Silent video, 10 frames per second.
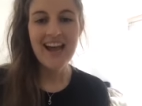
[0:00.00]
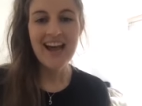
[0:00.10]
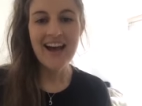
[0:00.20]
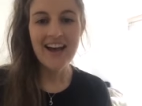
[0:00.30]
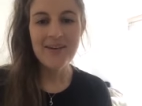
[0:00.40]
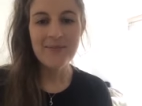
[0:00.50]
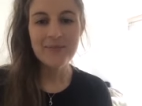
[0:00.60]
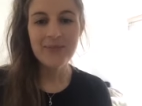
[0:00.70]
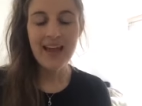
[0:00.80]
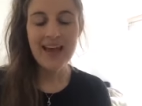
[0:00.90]

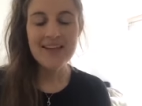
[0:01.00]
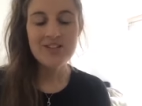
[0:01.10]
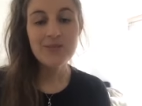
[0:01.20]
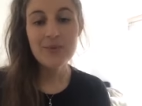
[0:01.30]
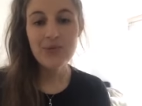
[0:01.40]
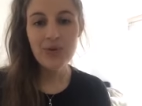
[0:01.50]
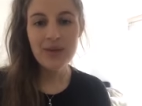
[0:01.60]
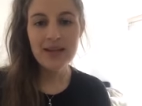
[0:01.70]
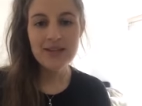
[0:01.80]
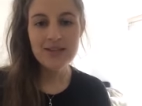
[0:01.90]
And just before we
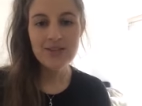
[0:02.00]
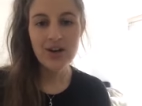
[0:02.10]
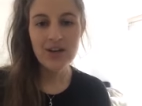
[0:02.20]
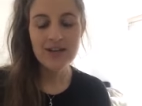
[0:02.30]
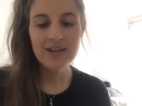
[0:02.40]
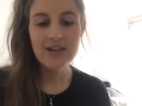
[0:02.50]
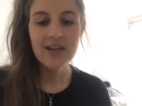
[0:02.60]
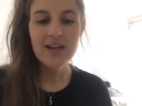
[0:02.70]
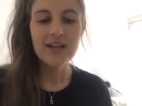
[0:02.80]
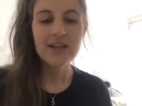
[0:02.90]
get started,
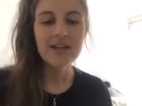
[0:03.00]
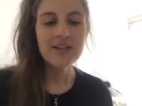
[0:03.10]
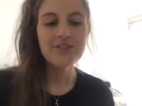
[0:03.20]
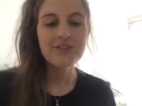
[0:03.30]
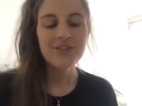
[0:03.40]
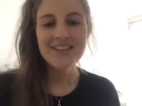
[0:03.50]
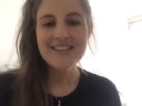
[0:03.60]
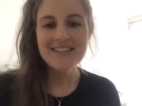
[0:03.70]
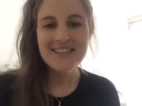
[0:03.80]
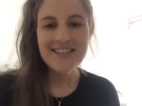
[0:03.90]
the Julienne
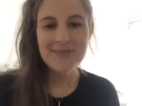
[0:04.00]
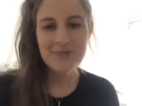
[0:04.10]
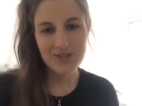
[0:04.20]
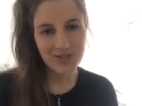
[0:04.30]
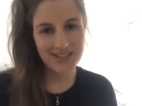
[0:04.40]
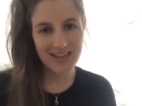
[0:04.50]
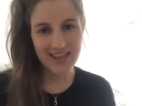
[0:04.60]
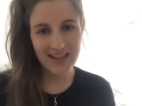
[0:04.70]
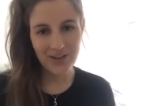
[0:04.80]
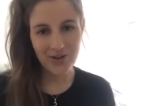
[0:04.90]
team, just to say
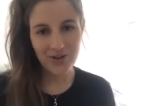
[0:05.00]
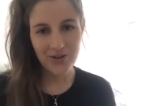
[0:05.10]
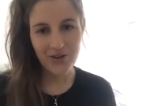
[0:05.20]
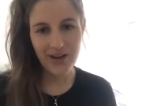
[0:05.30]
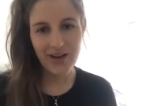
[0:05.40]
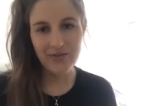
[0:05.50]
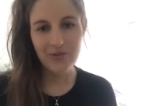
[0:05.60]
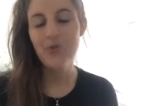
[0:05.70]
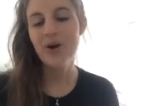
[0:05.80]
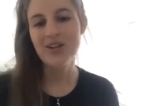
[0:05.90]
thank you for
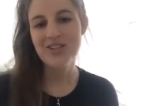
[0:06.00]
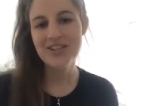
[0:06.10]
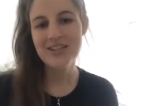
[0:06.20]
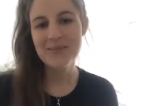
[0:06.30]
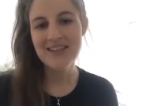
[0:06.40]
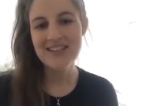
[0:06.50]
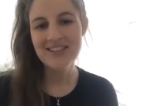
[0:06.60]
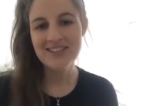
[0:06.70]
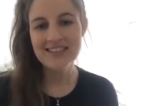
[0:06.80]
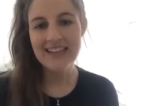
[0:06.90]
watching me
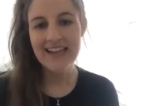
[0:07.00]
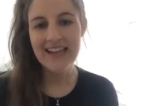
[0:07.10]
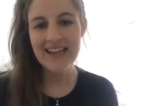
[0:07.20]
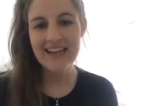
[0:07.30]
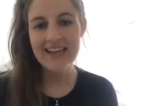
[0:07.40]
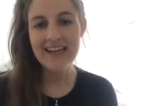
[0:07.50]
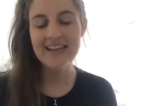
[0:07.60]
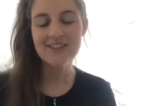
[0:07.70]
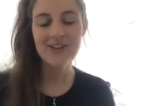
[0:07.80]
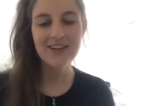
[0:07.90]
till the end,
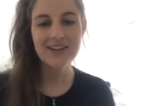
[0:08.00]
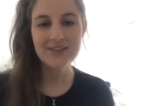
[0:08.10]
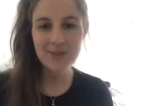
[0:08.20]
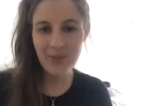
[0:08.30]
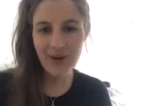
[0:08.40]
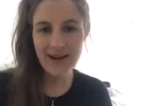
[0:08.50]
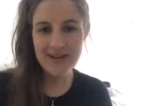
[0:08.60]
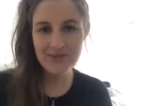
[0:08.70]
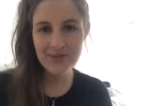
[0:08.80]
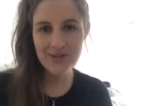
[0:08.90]
has got a little
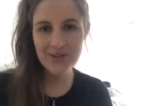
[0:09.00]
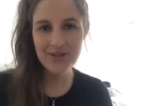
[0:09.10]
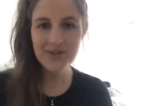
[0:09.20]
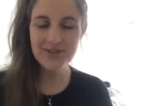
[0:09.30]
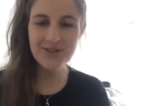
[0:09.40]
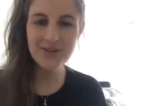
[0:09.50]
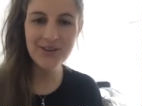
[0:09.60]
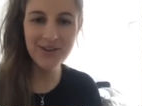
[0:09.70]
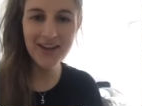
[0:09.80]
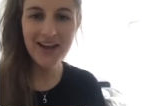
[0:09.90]
surprise for you, so
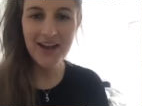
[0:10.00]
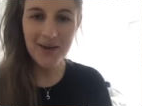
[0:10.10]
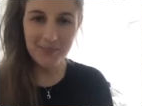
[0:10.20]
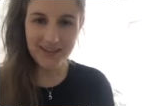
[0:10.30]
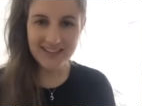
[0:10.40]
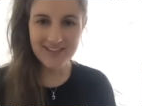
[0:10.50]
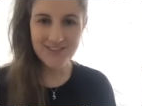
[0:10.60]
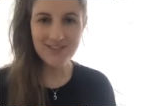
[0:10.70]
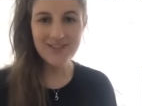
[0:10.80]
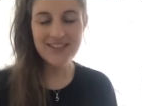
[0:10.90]
please
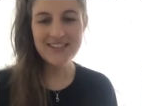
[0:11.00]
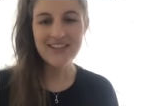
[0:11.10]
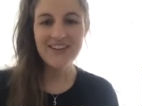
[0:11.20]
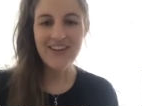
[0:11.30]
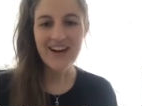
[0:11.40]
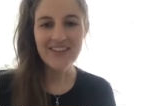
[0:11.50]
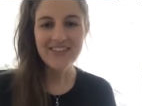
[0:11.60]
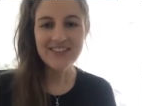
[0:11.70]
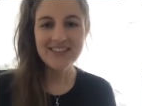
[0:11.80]
do stick around.